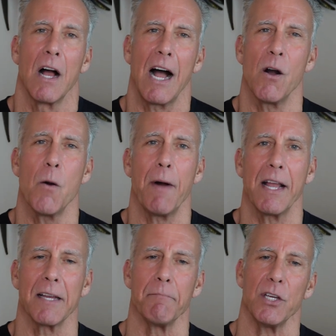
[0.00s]
I hope I
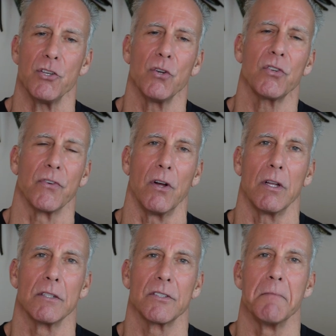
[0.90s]
can be
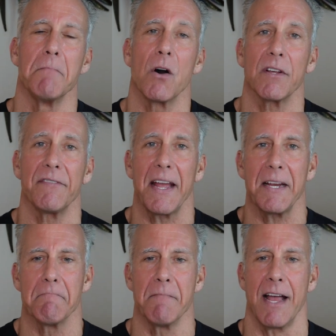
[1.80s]
useful to
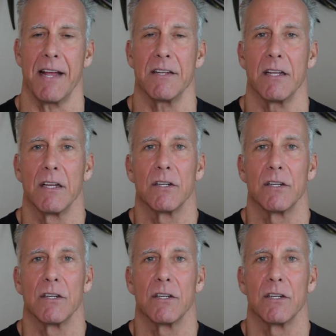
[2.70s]
motivate men